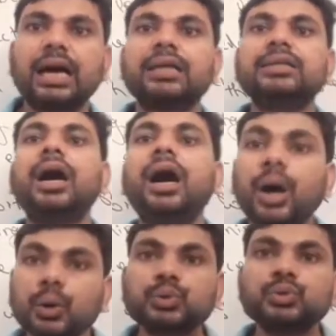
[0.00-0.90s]
and
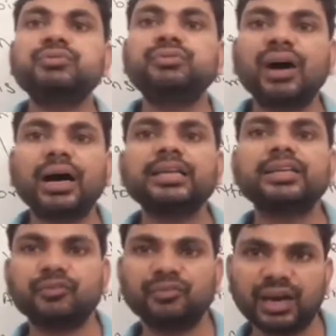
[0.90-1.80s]
how to
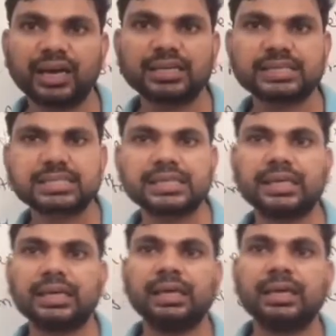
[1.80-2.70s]
find valency.